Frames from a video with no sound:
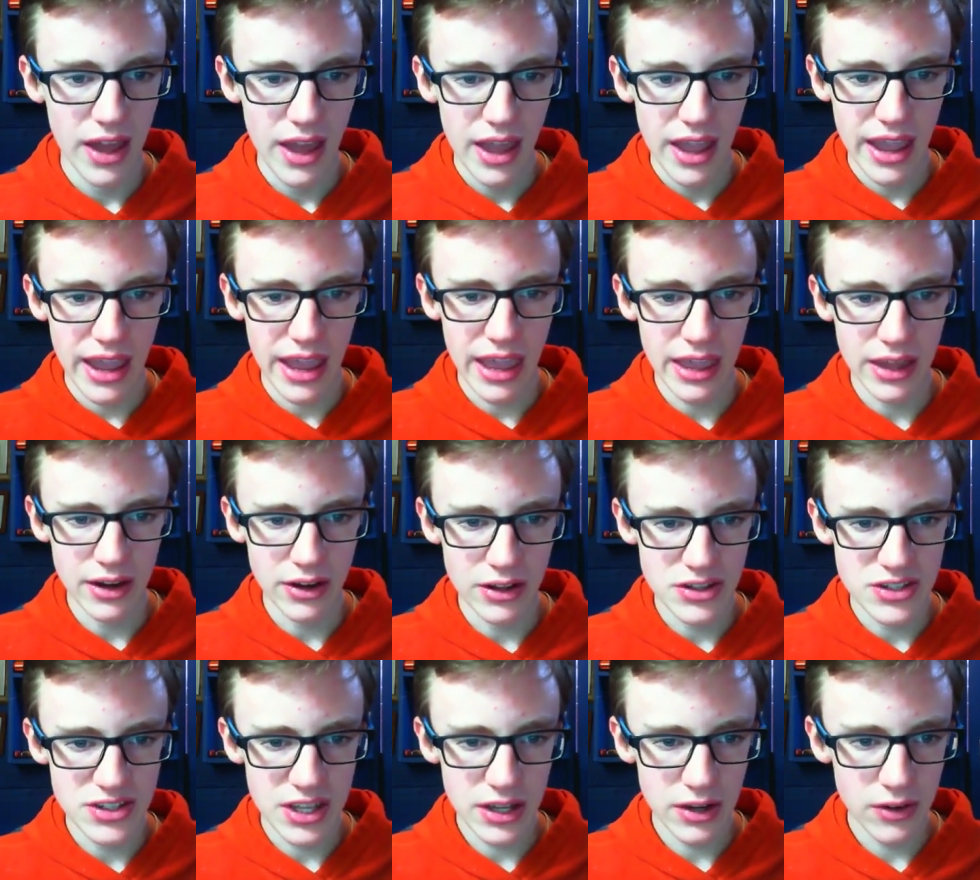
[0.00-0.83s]
And
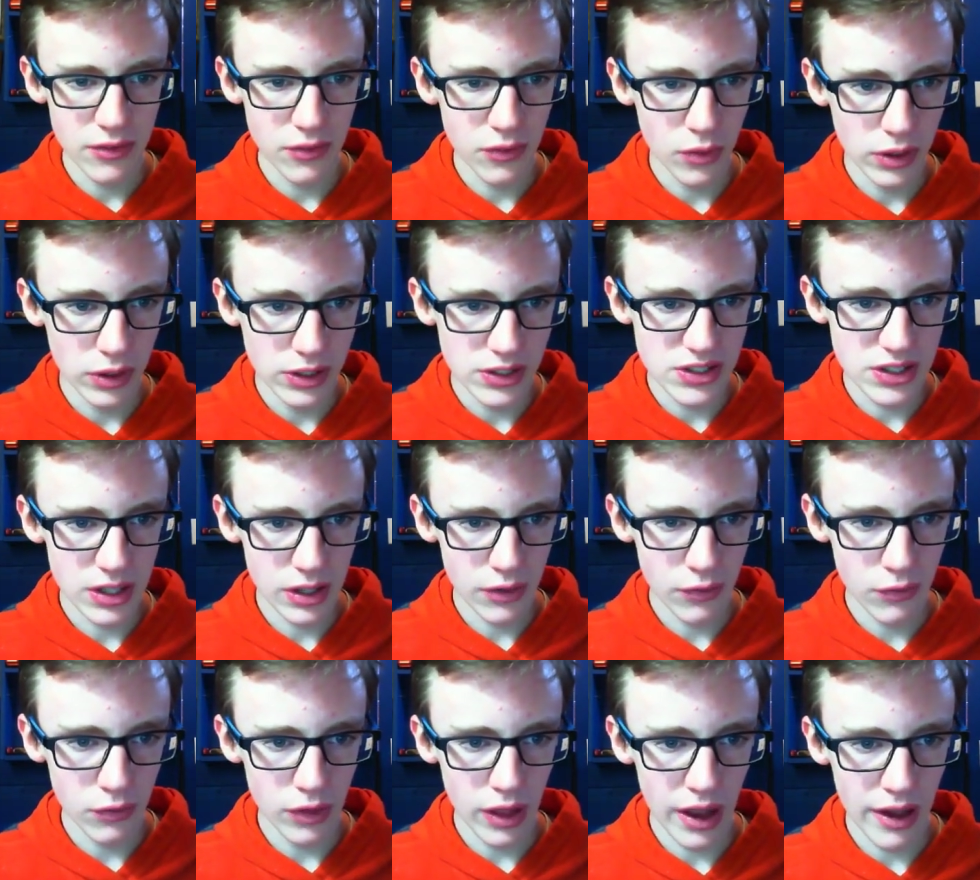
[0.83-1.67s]
instead of, instead
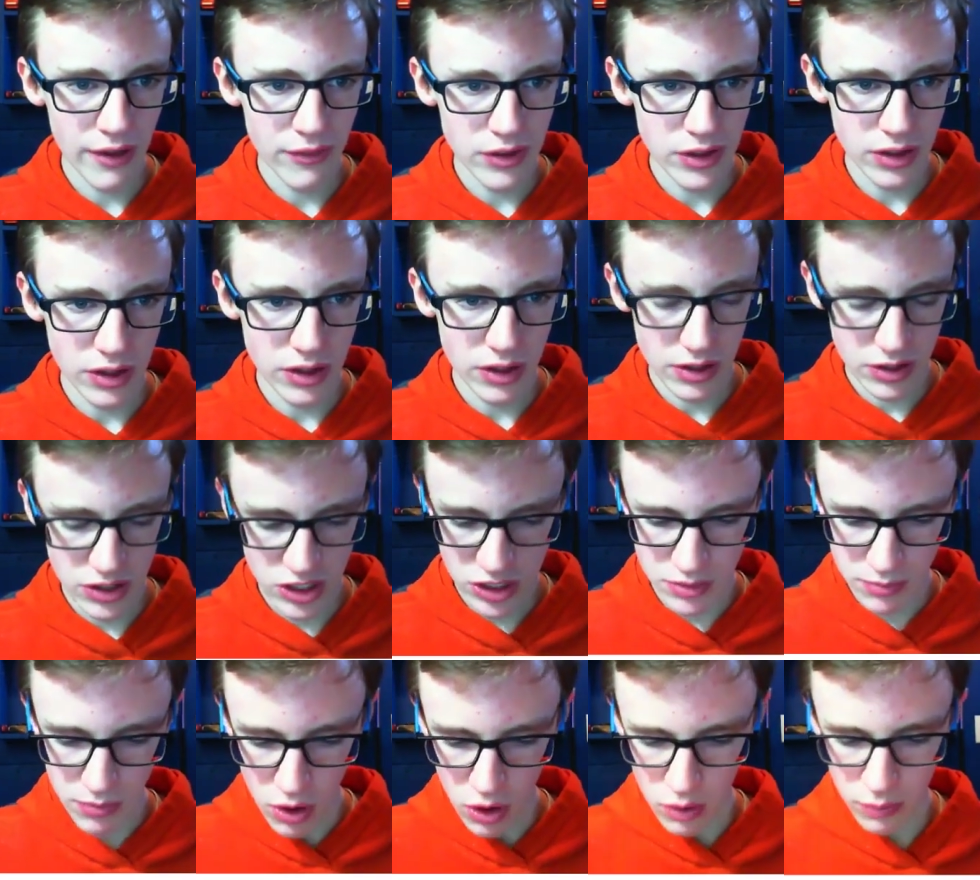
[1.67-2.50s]
of having a
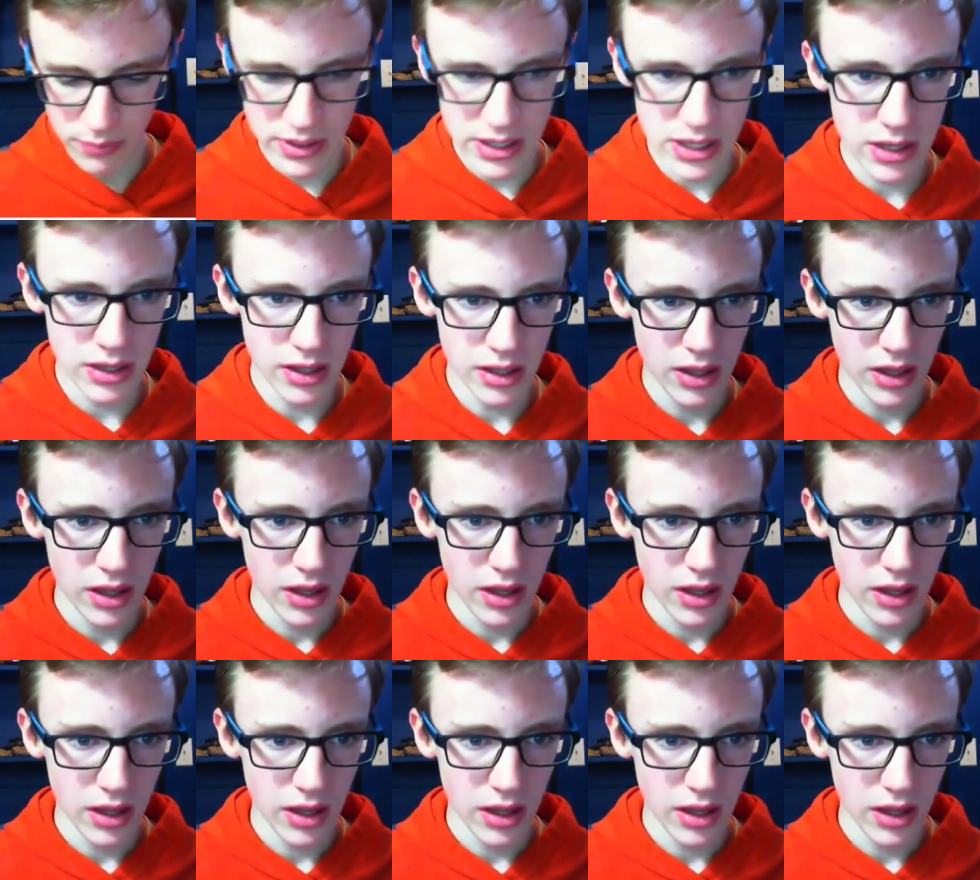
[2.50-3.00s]
small p,